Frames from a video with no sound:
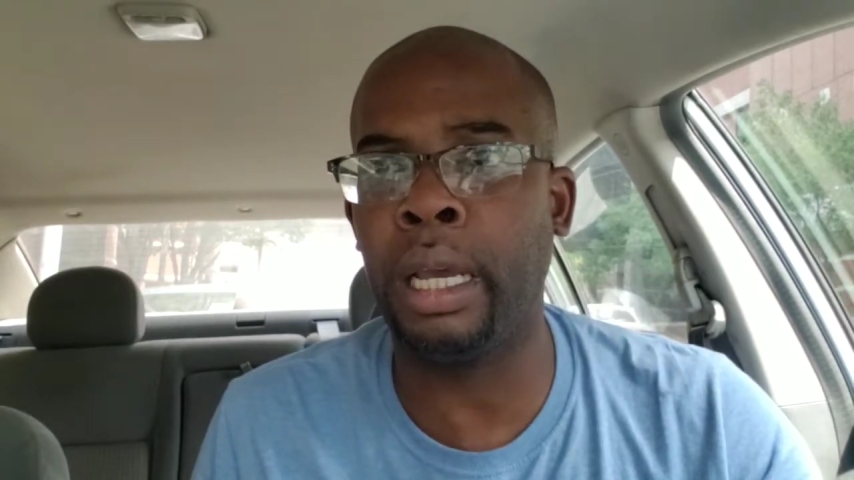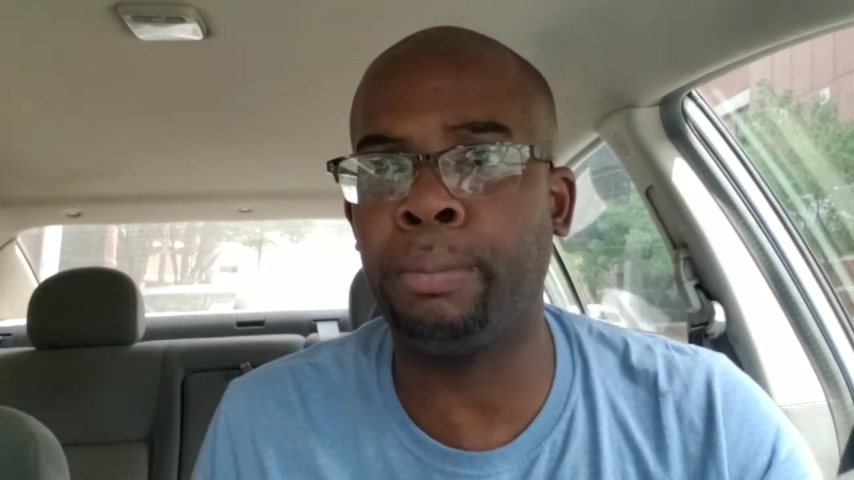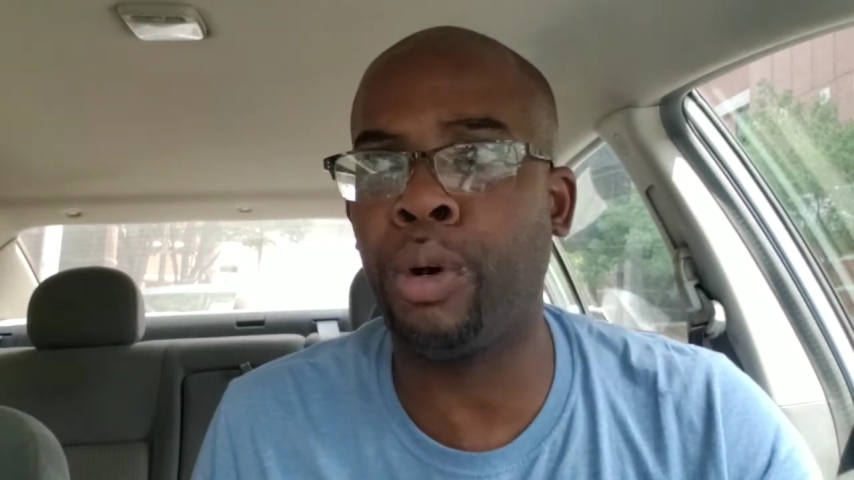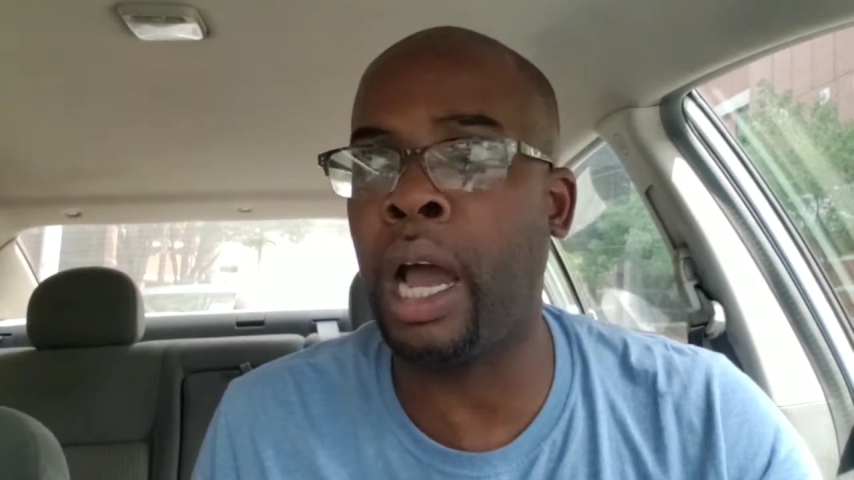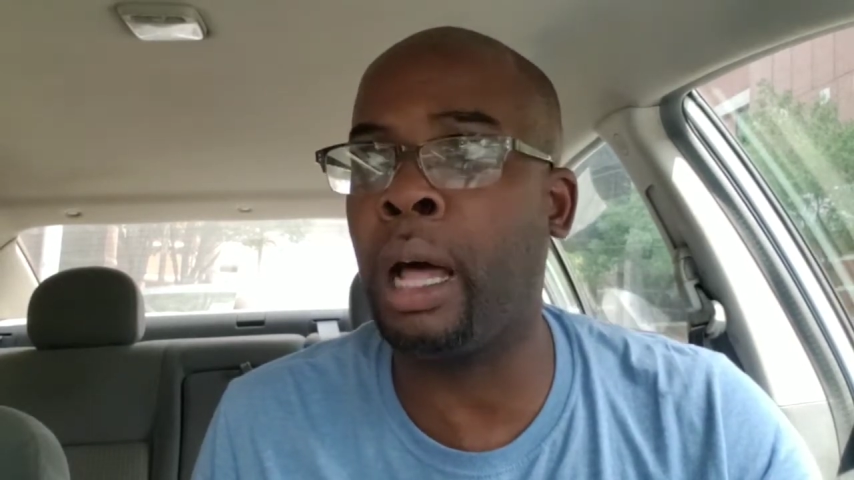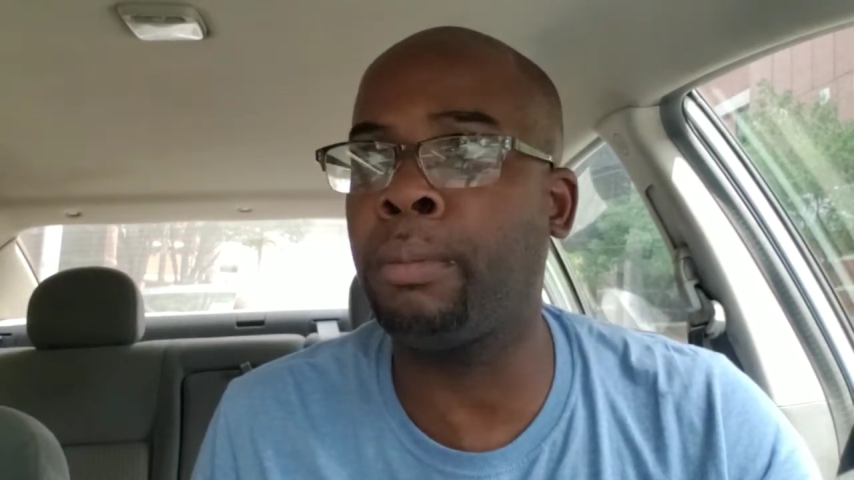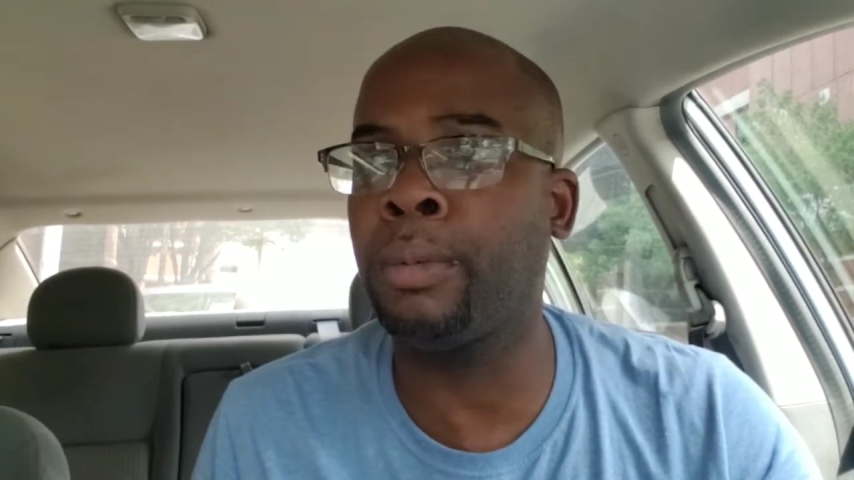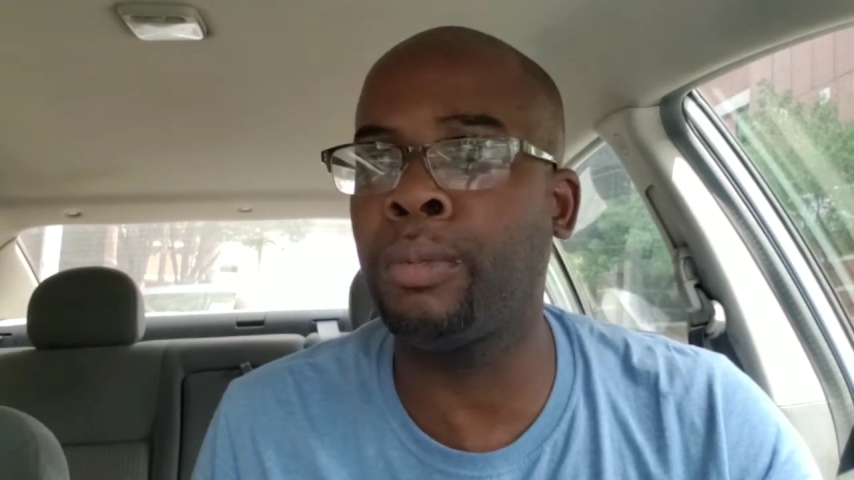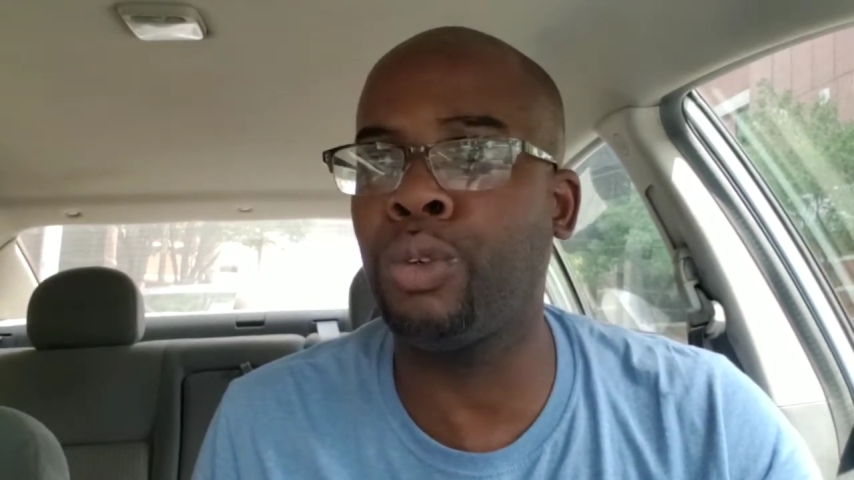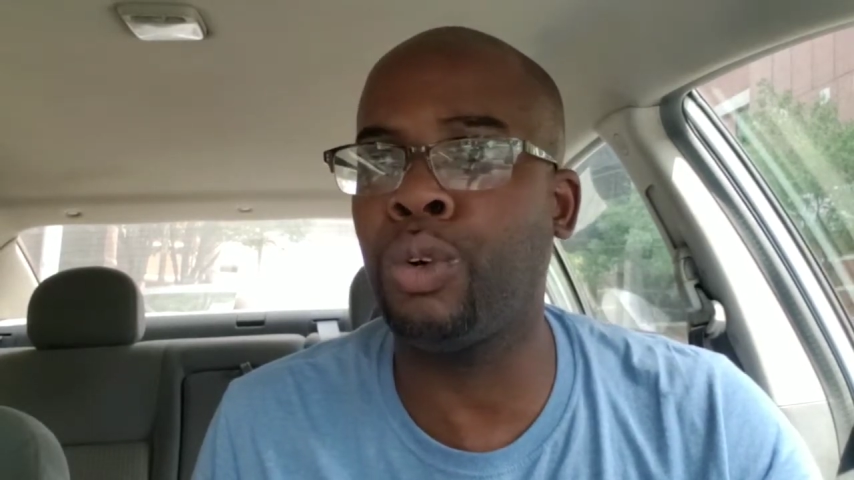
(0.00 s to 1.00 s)
that
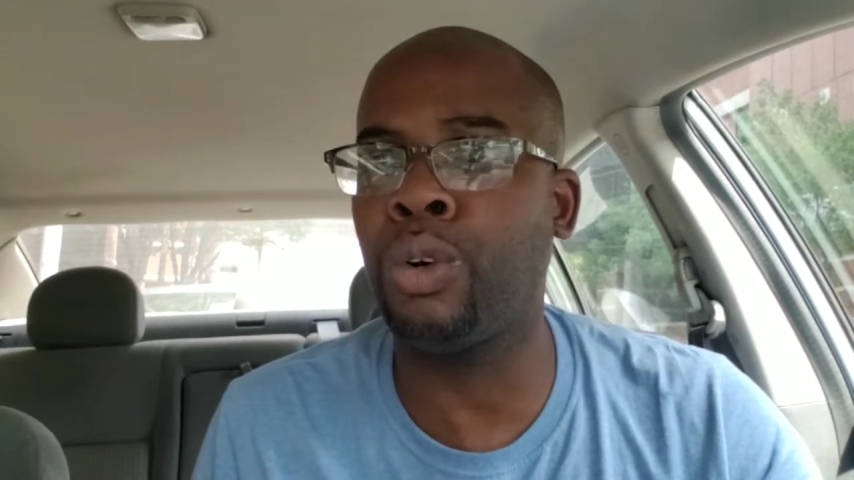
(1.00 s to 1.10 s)
problem